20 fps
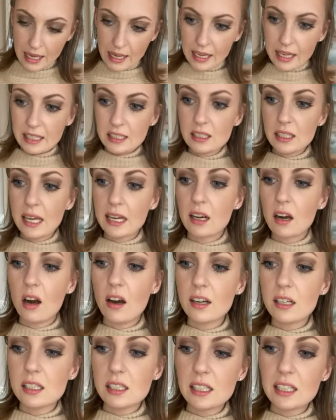It's like,
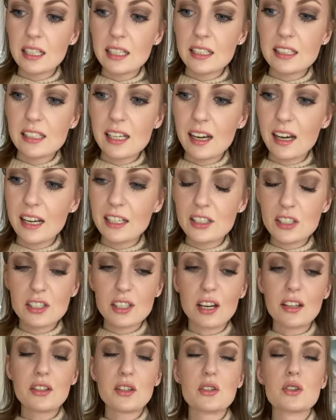honestly, it's, I just
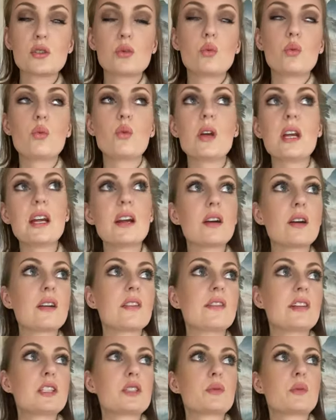got this
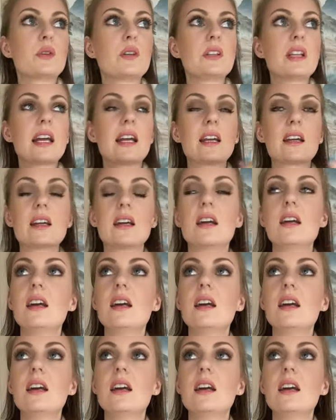weird visual, like,